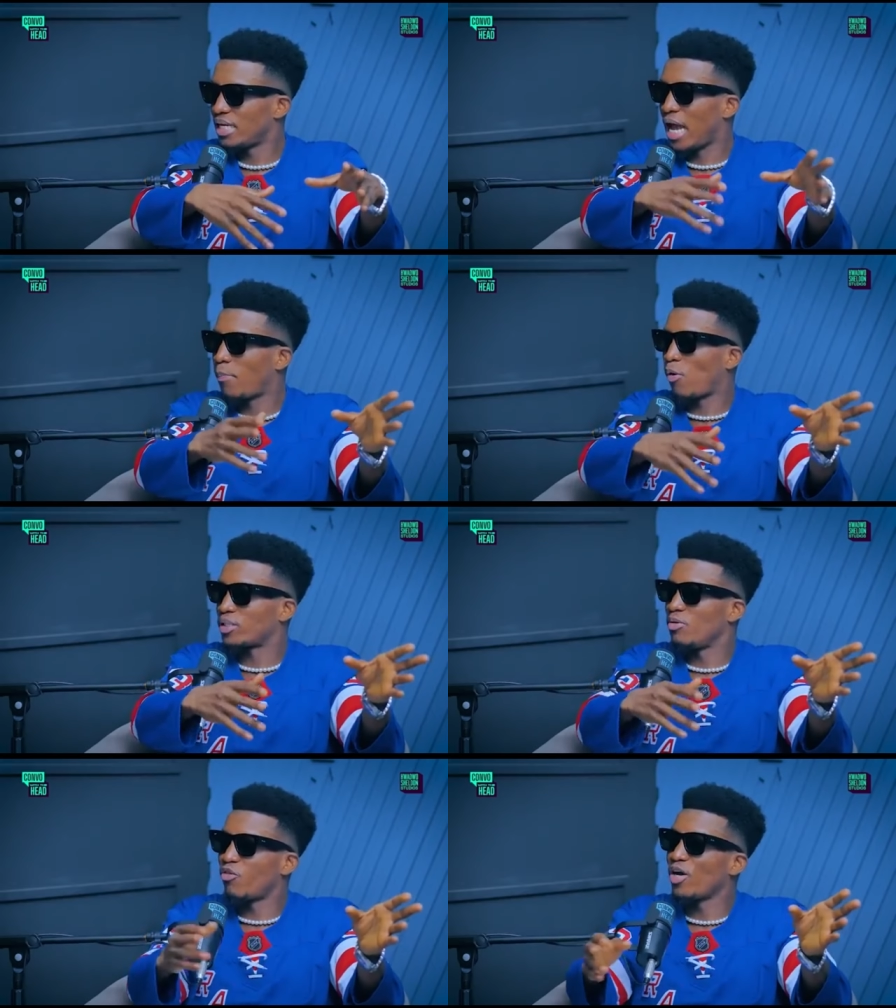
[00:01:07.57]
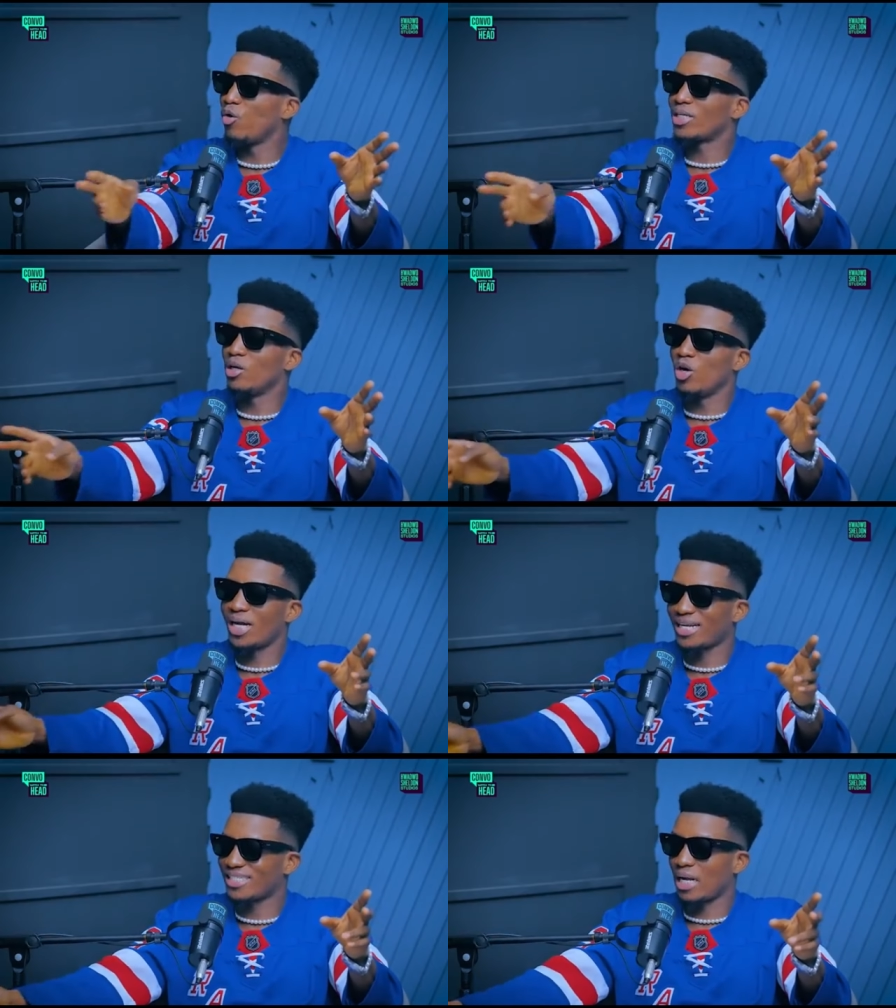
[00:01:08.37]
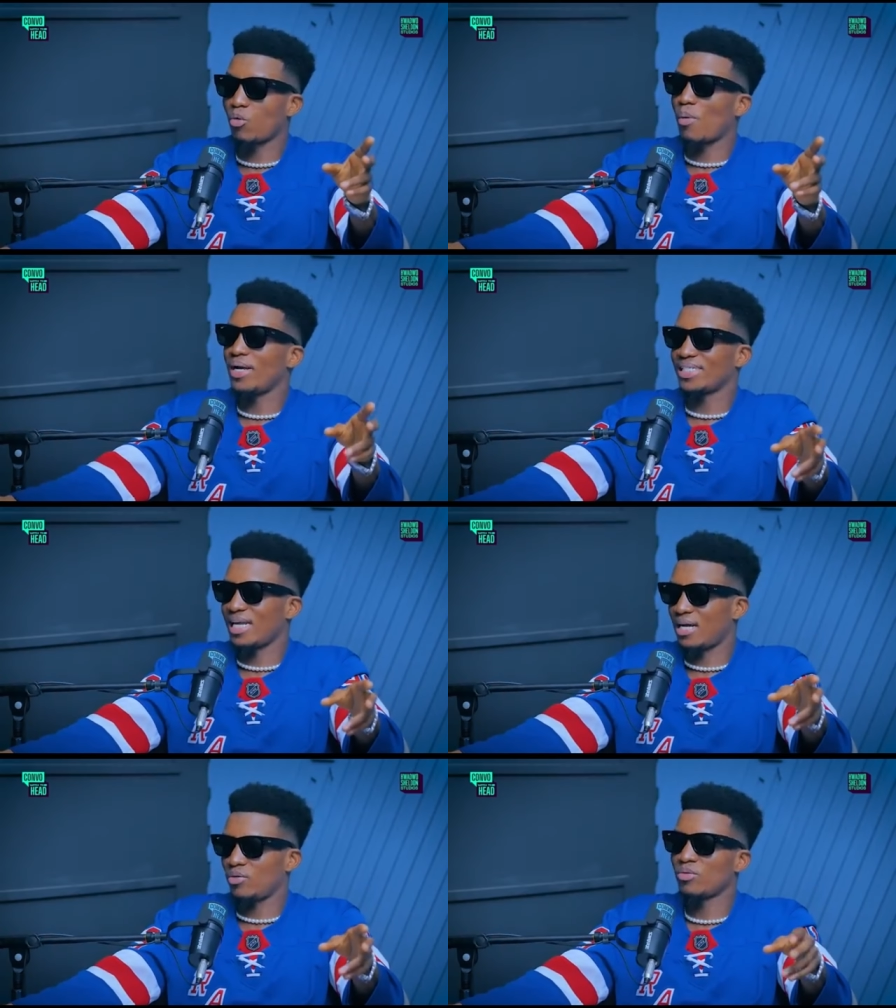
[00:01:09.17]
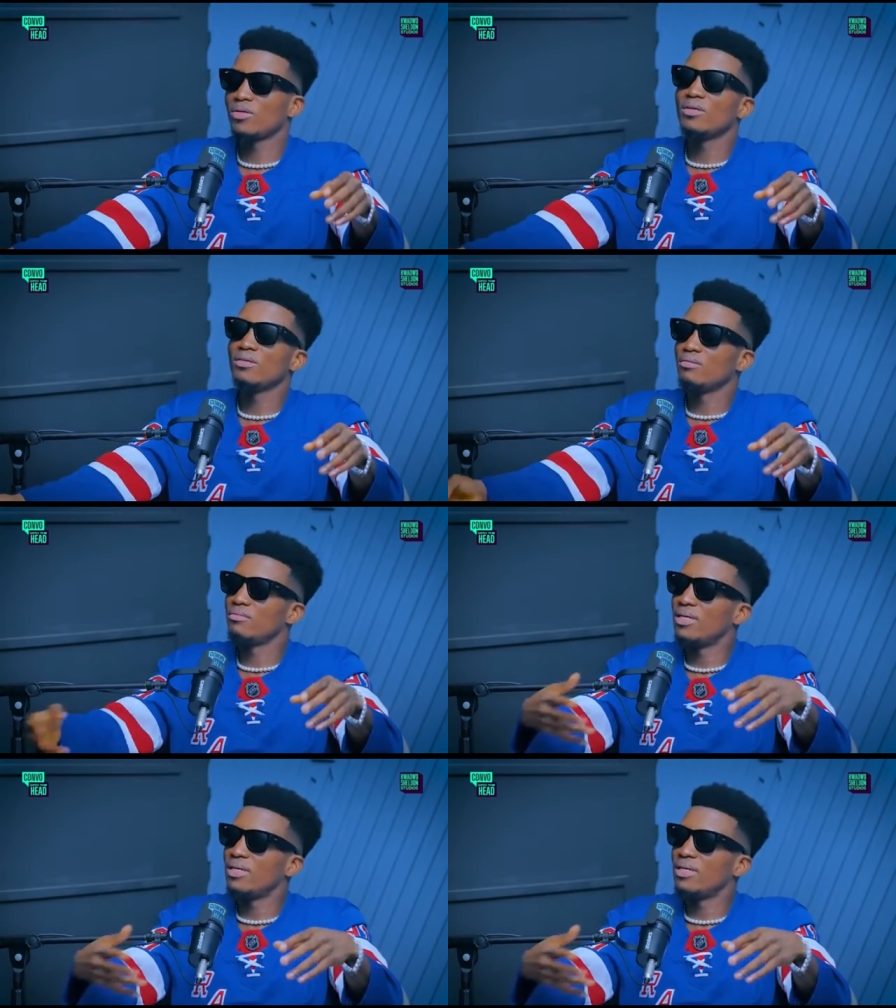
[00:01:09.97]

the airport before you go, you go can't turn commercial, you know. Mm.